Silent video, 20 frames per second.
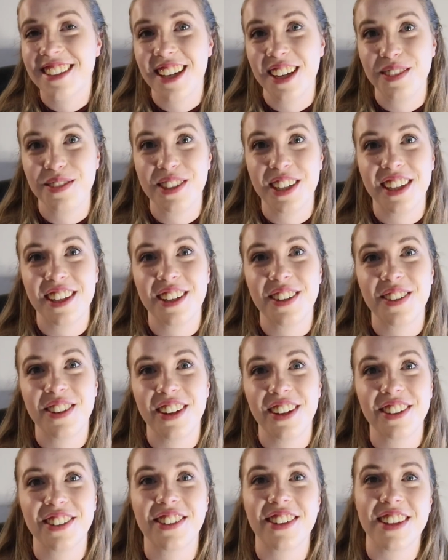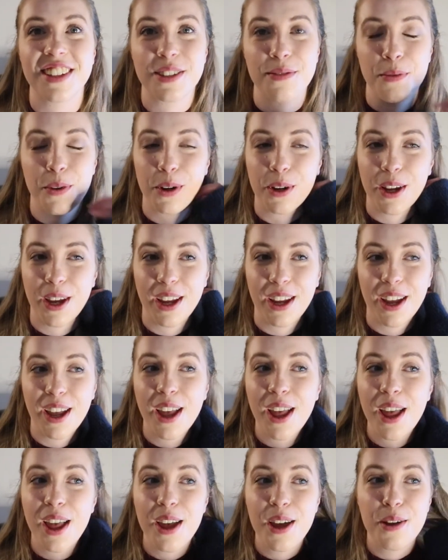to update you on this morning.
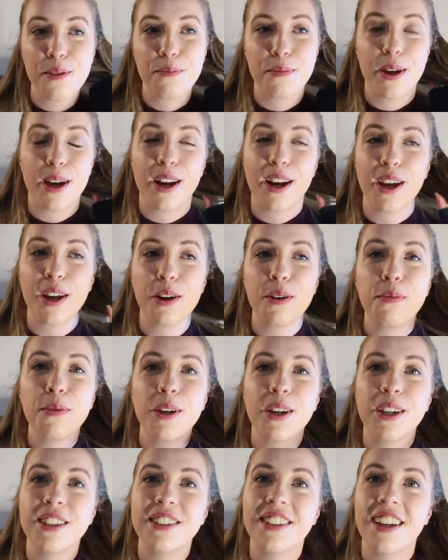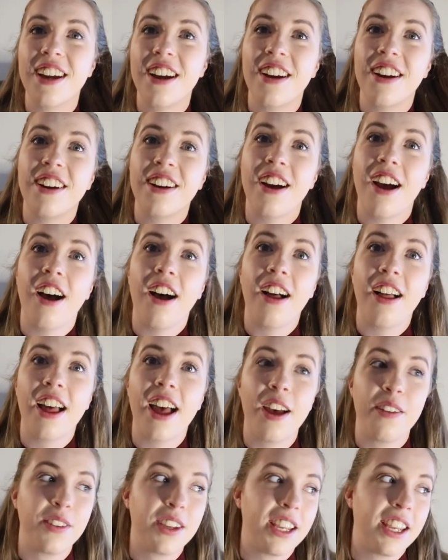But I hope you guys are all
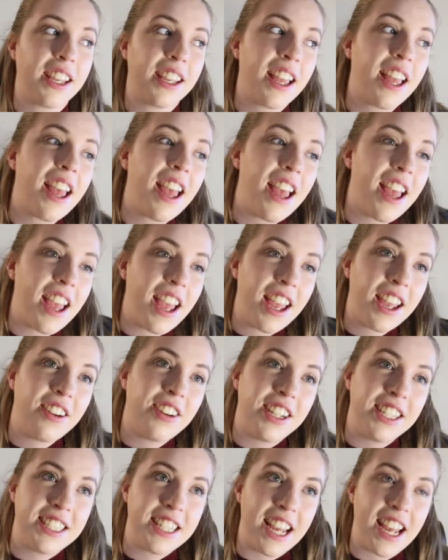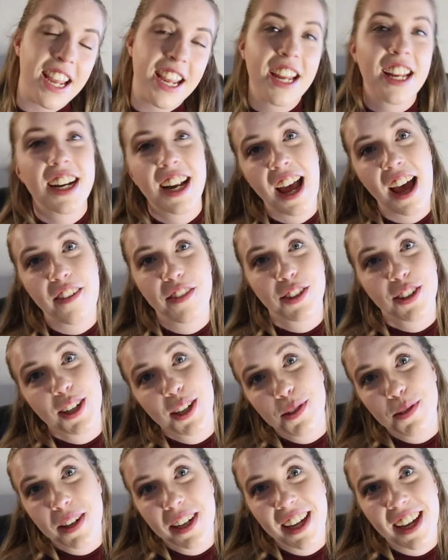having a great day and have a
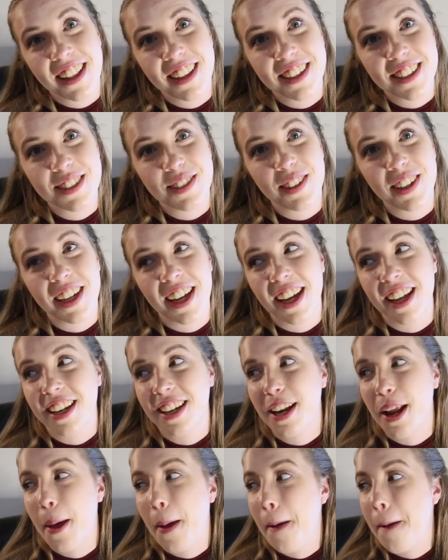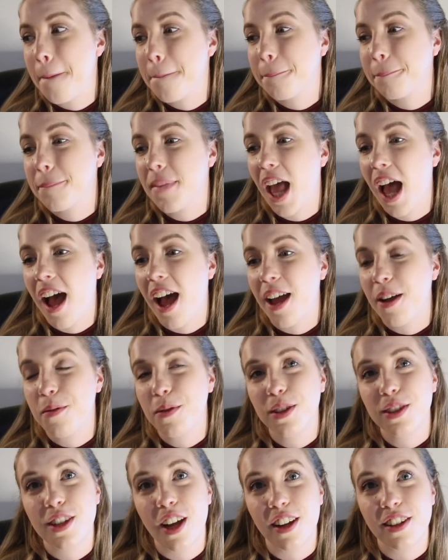great weekend this weekend. I
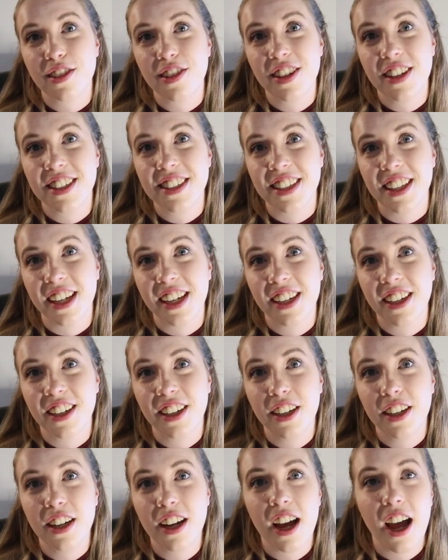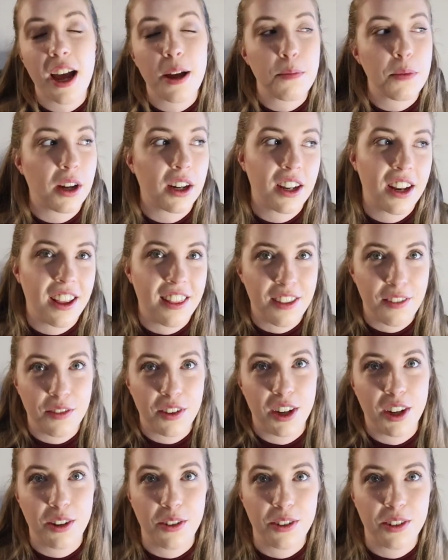will talk to you guys later. I'm not going to end the
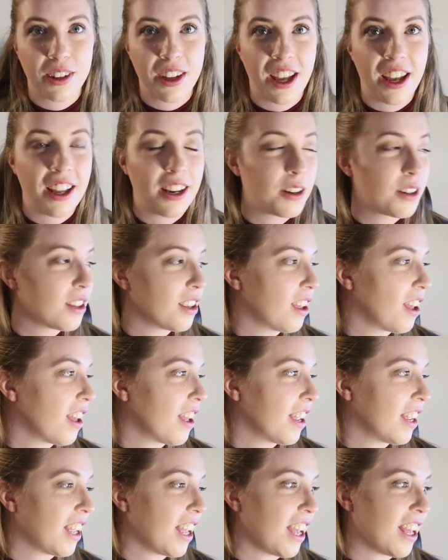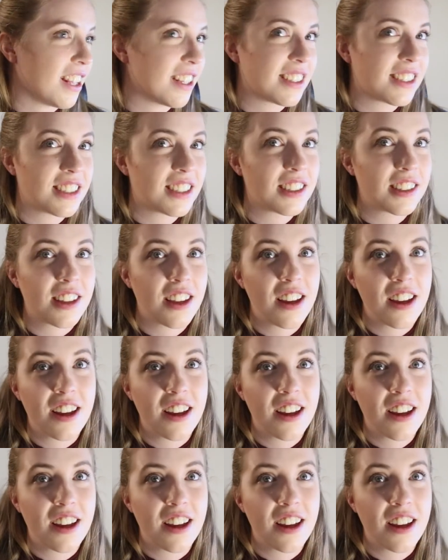video yet in case